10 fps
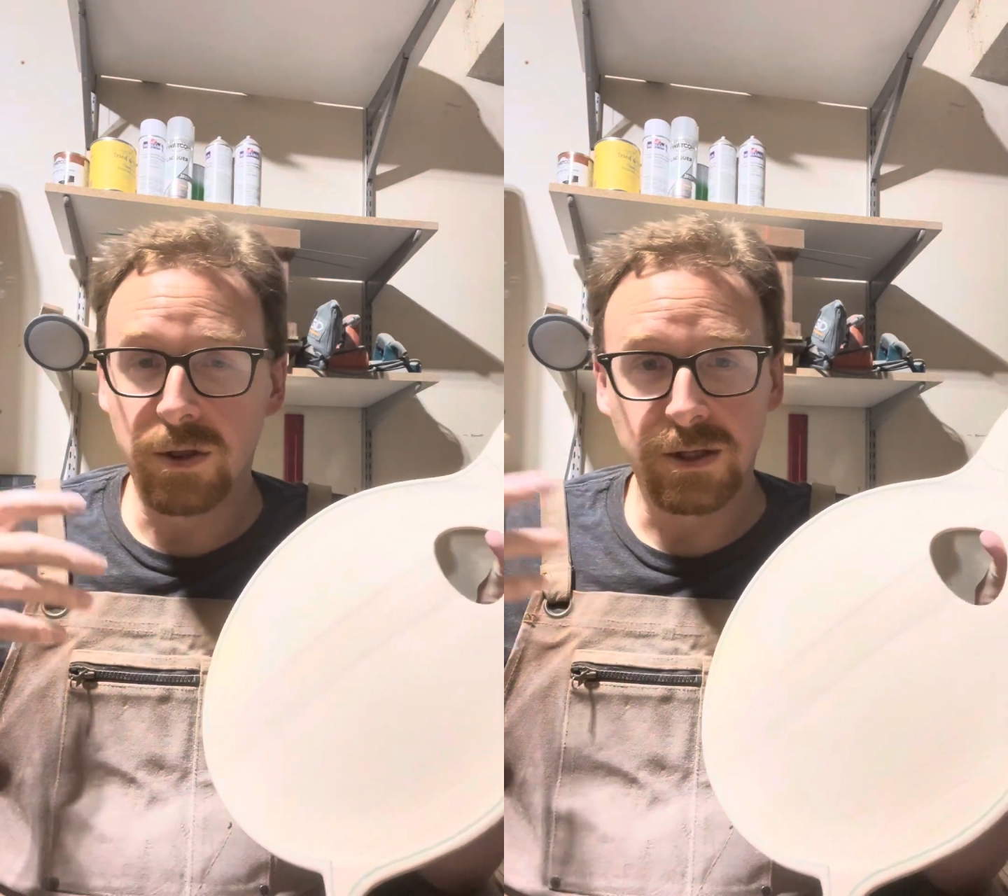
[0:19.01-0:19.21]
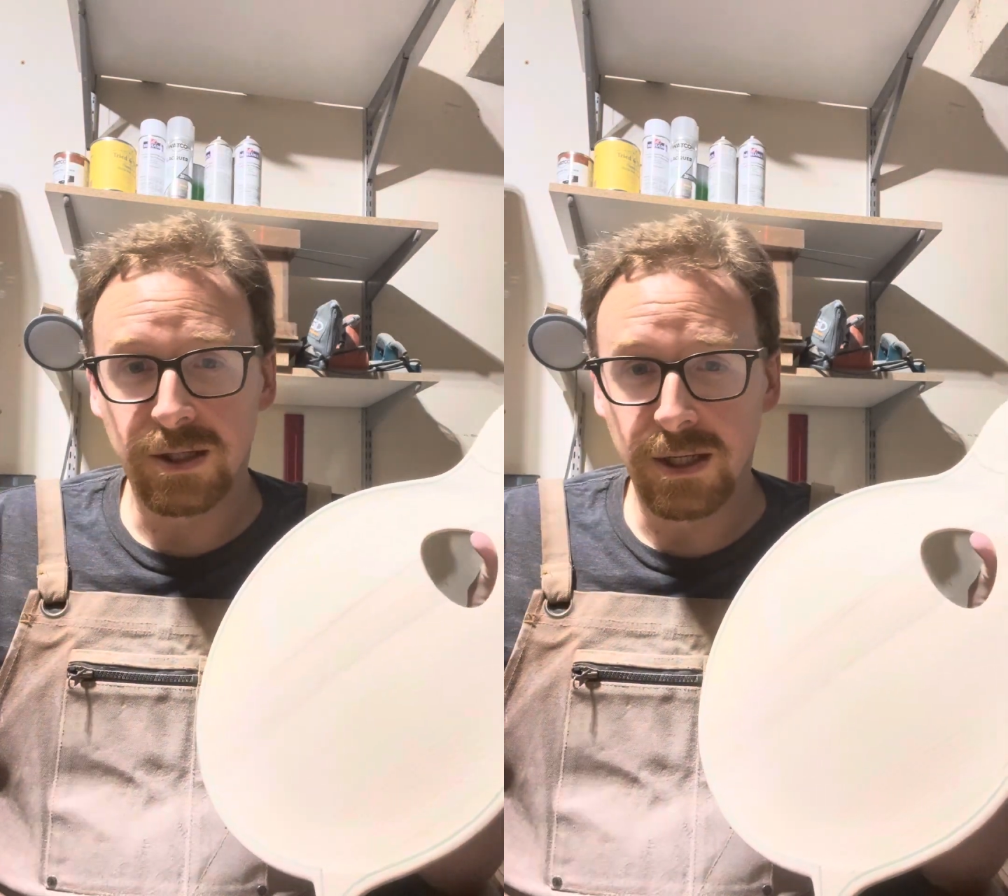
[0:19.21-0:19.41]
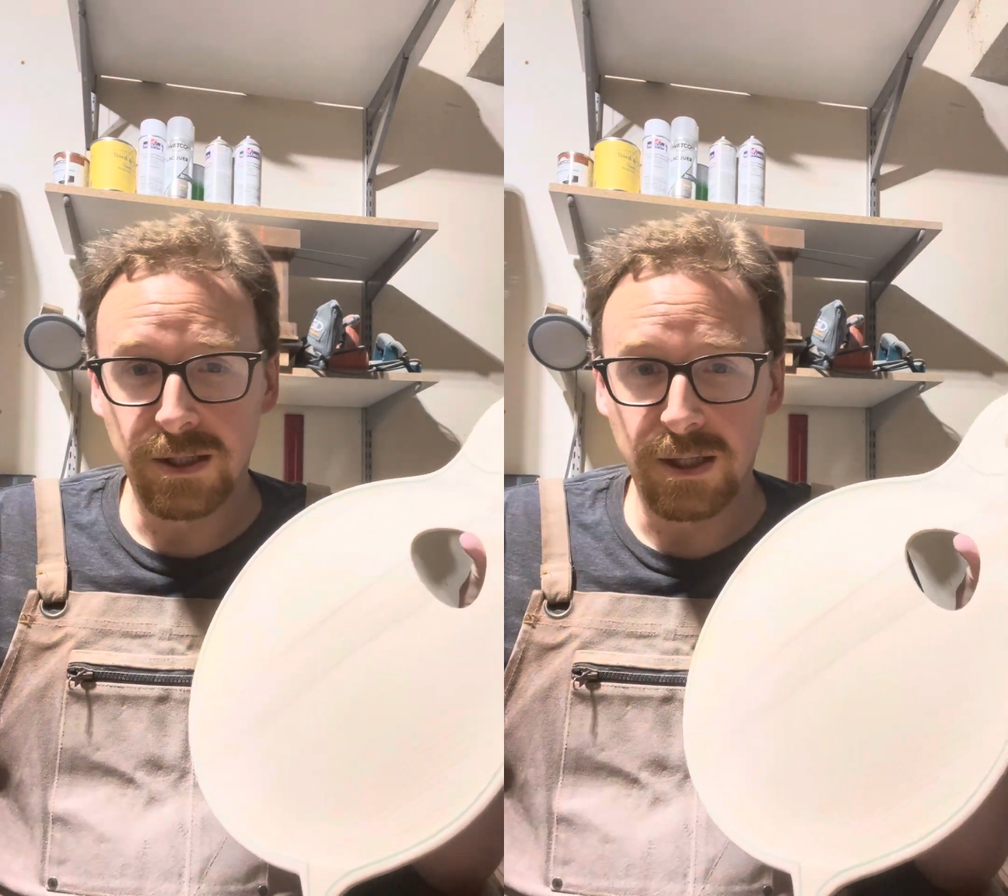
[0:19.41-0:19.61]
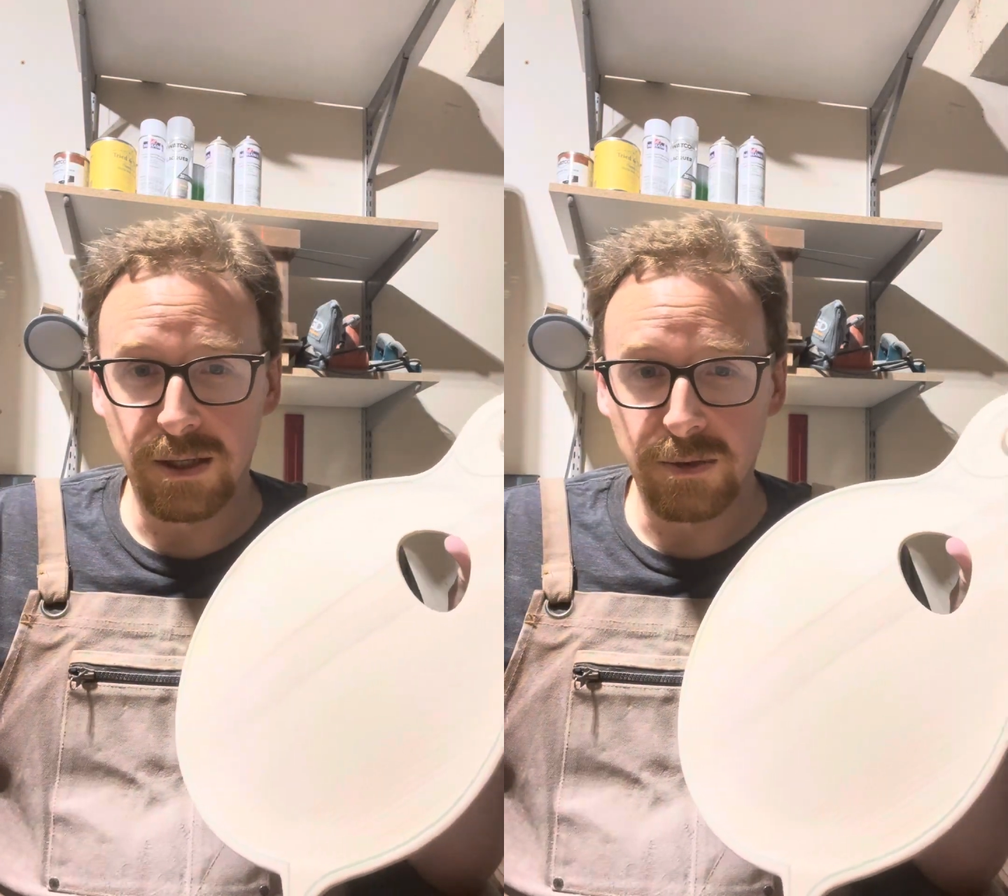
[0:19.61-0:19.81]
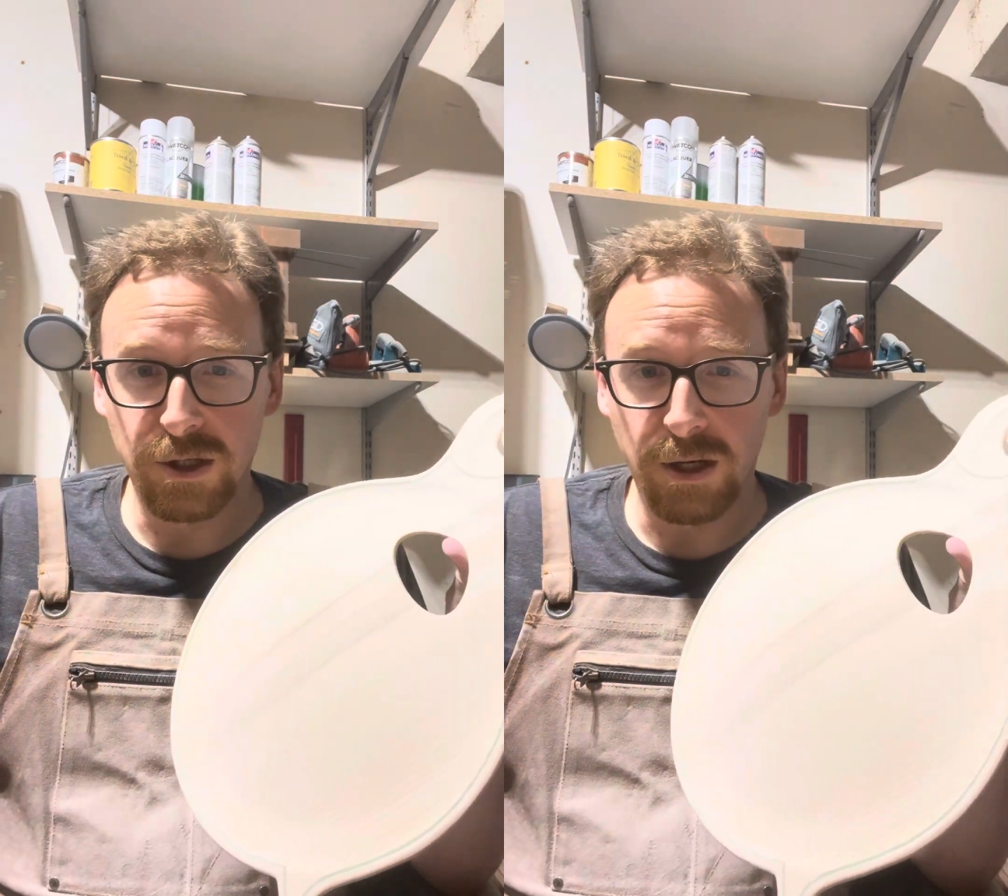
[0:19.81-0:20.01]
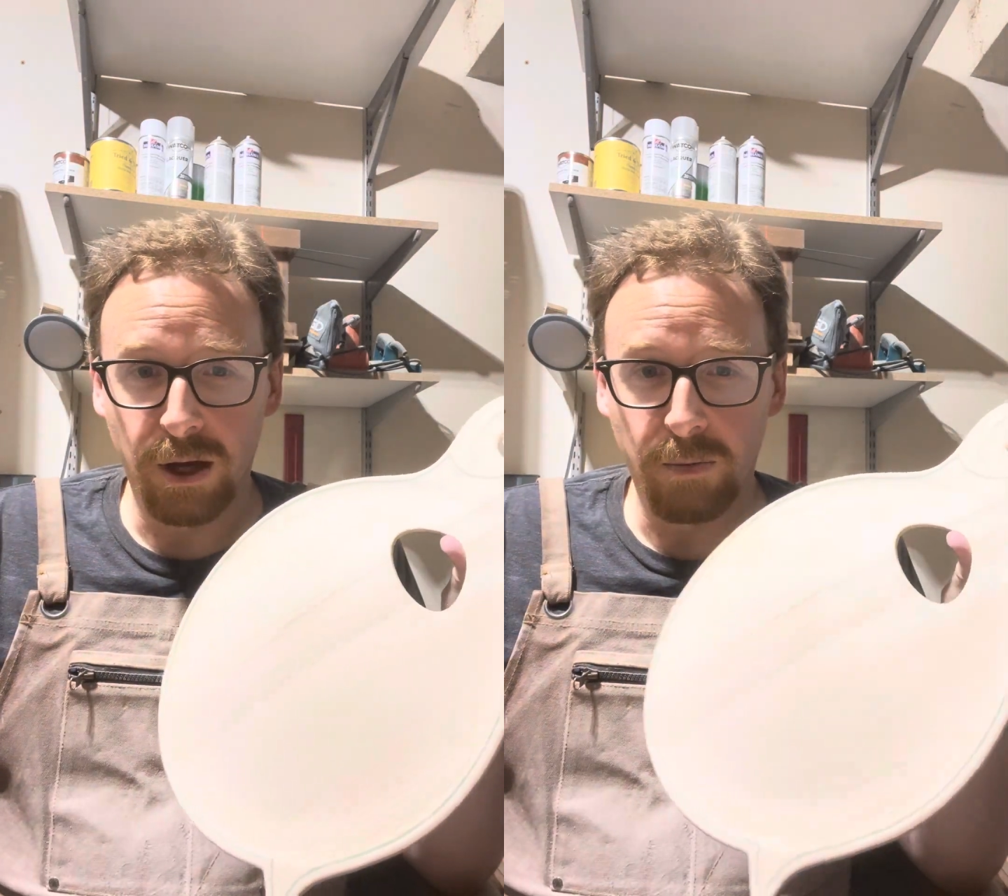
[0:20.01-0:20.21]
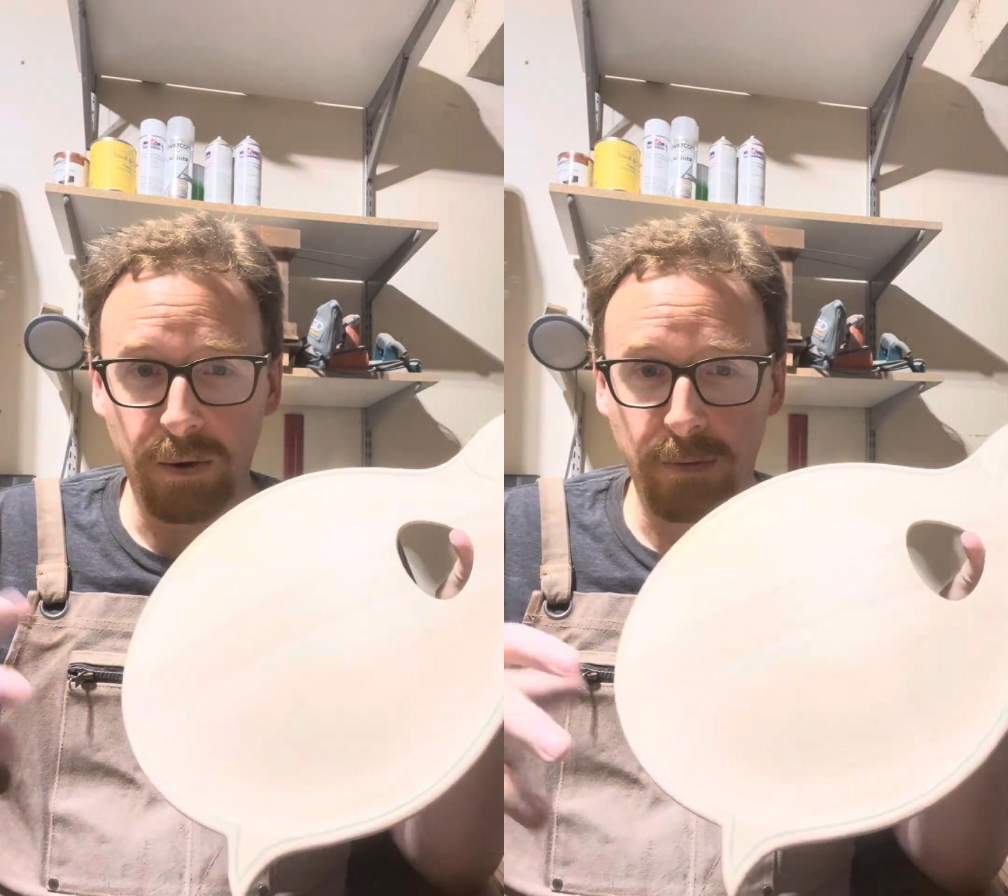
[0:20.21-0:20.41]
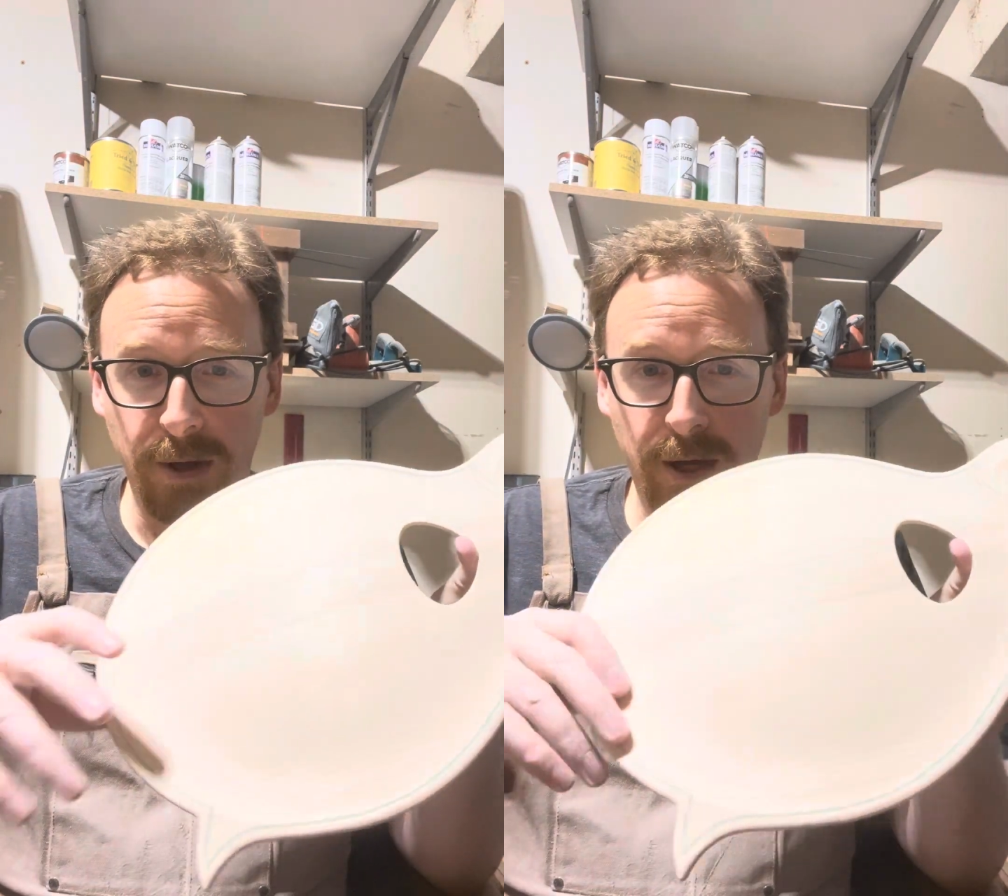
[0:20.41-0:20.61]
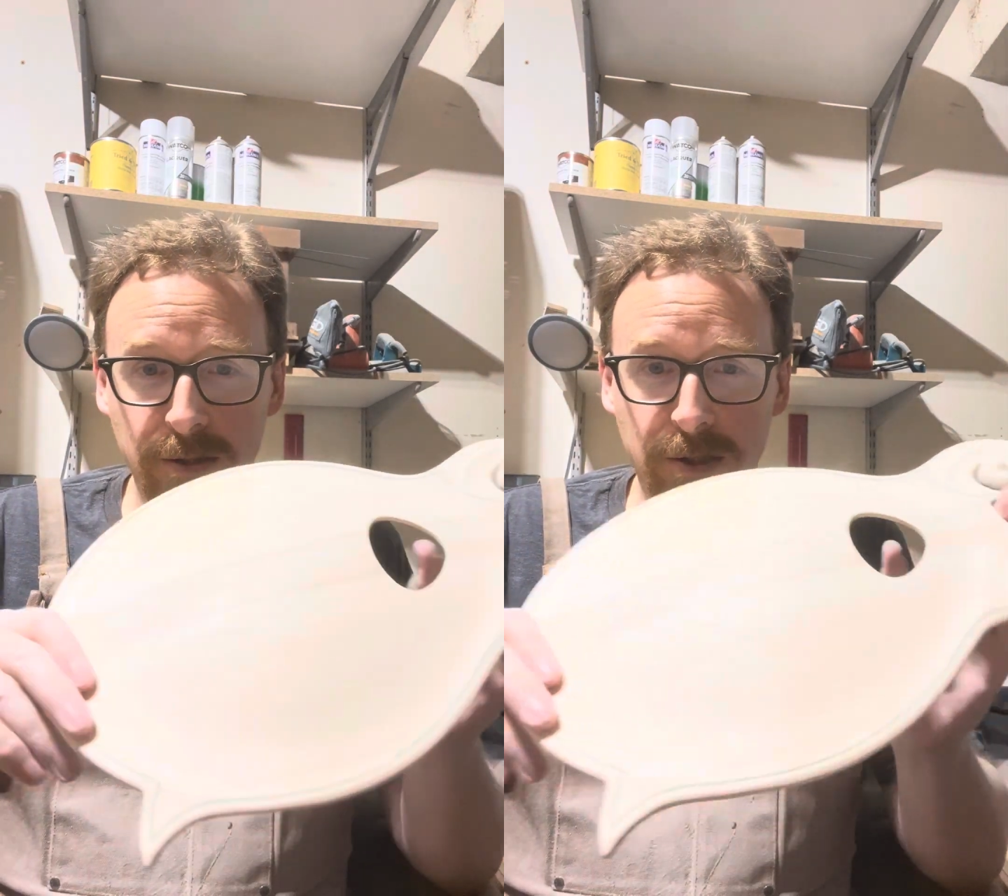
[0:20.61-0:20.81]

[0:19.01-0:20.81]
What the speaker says: a CNC machine helping me out.